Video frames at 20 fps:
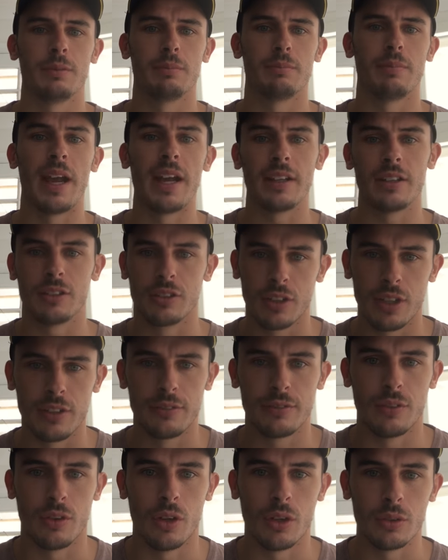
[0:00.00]
make the
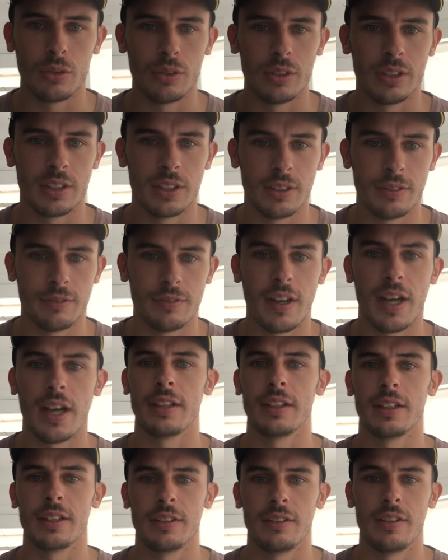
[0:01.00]
grand final, it's a
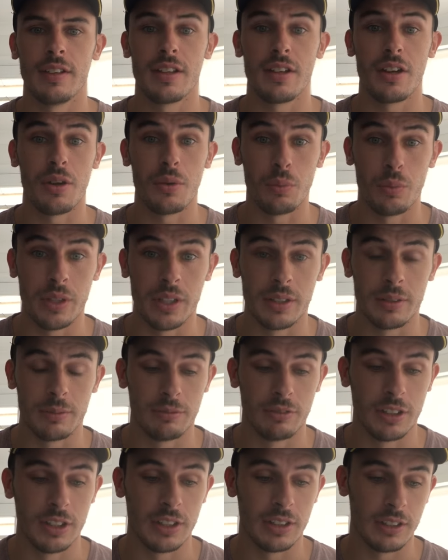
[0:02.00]
failure, and they don't win it
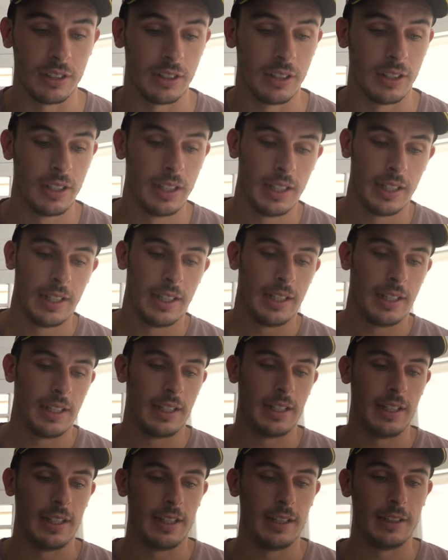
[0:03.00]
really,
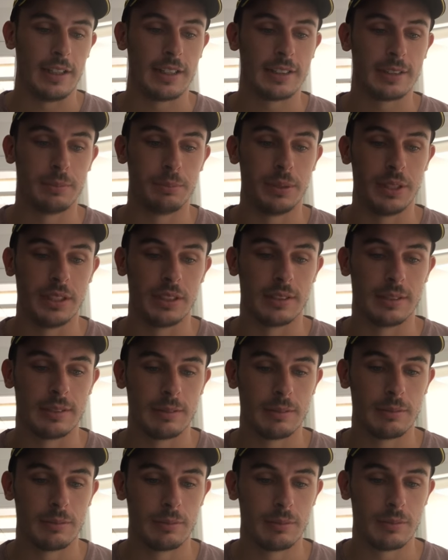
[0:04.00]
and that's a big.
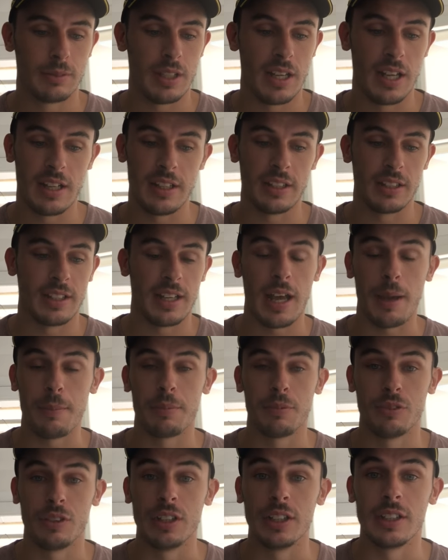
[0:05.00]
Anything can
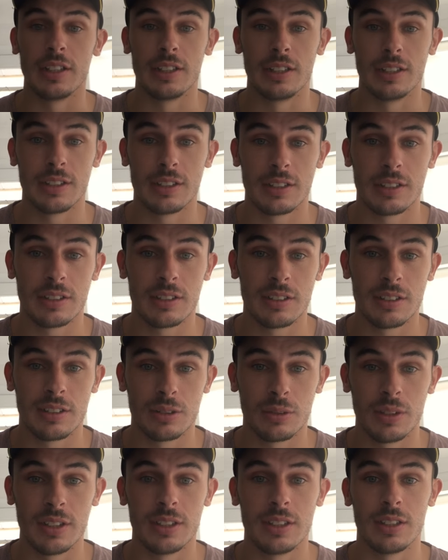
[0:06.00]
happen really, and
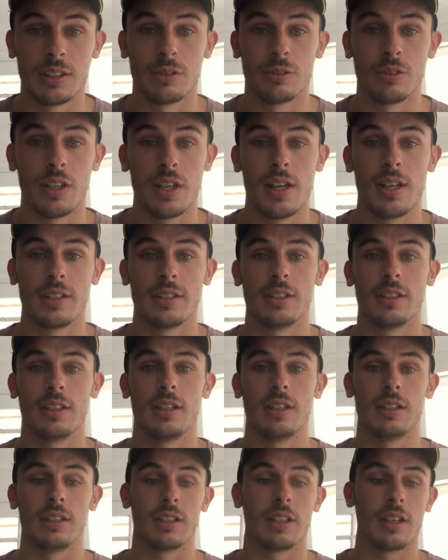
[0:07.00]
26 rounds
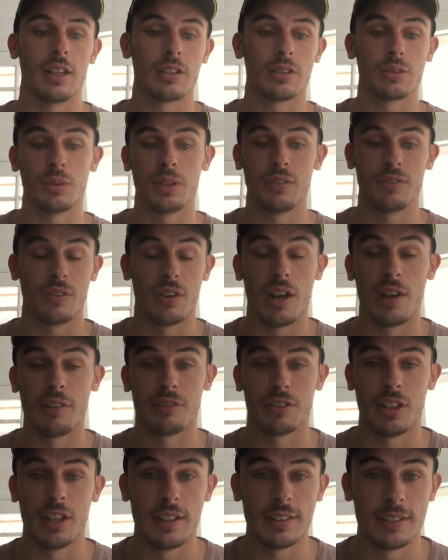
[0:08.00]
and uh,
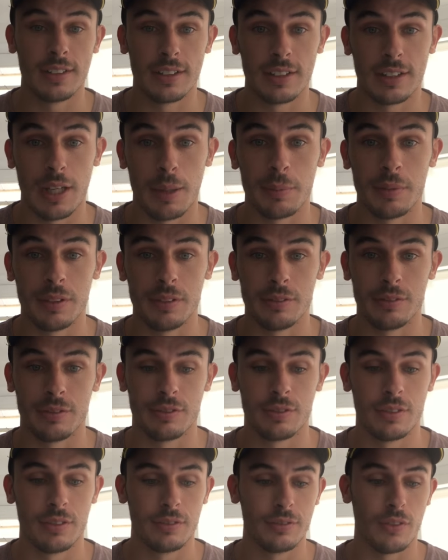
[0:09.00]
25 rounds and a couple of
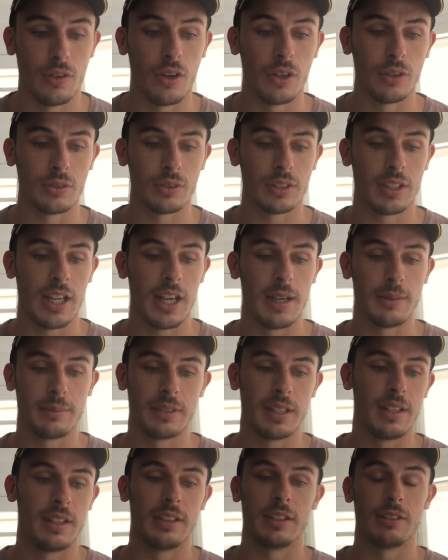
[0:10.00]
finals
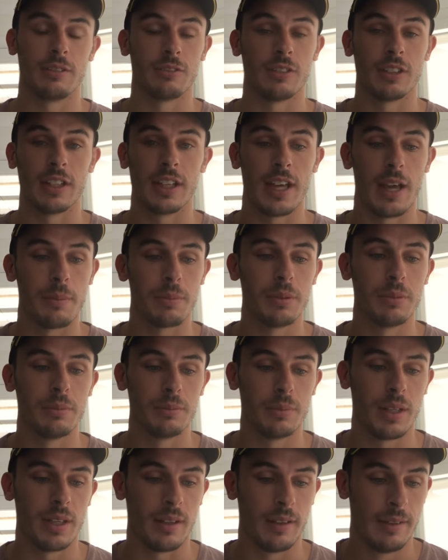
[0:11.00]
games. Anything can really
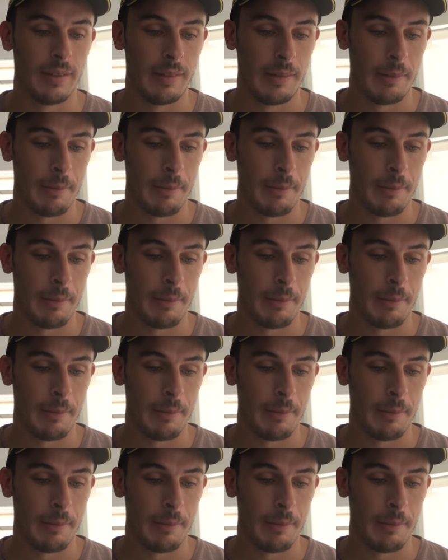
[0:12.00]
happen, but